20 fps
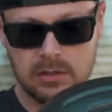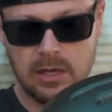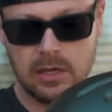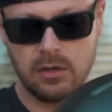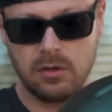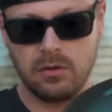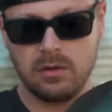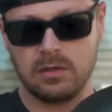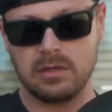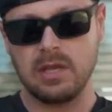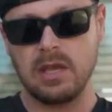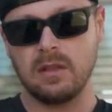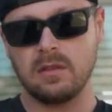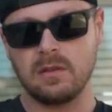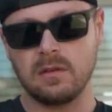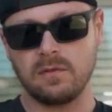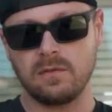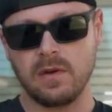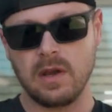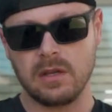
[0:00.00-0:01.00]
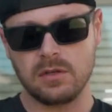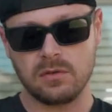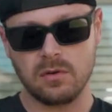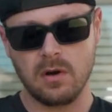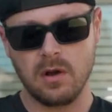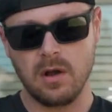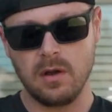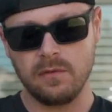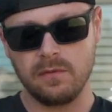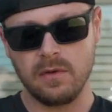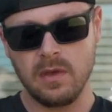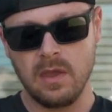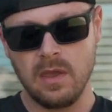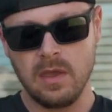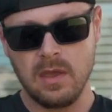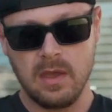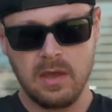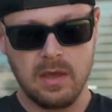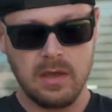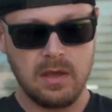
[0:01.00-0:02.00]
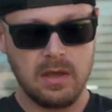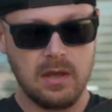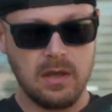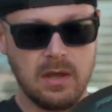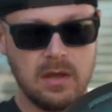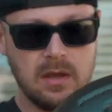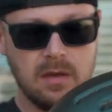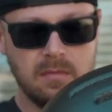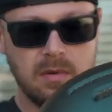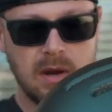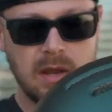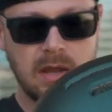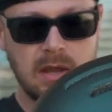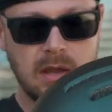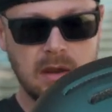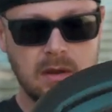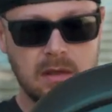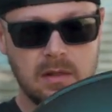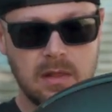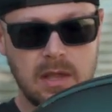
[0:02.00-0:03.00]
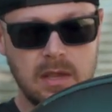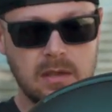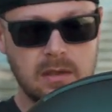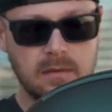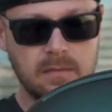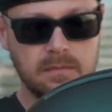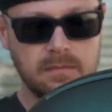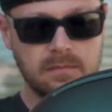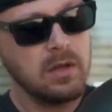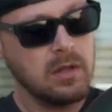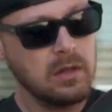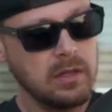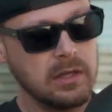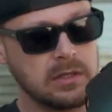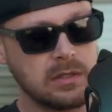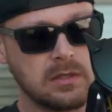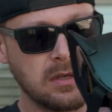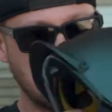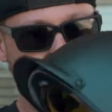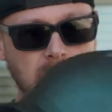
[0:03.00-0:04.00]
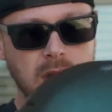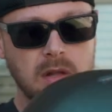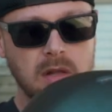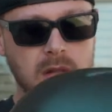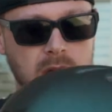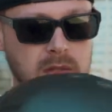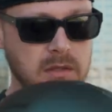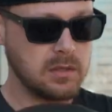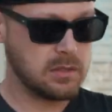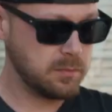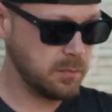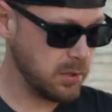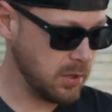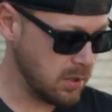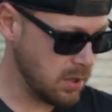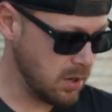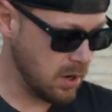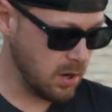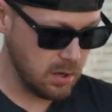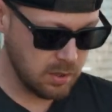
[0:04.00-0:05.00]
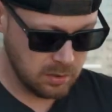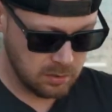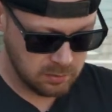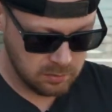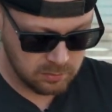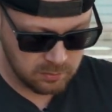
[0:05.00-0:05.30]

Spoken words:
like you can take this visor off, but I kind of like it. Let's put it on.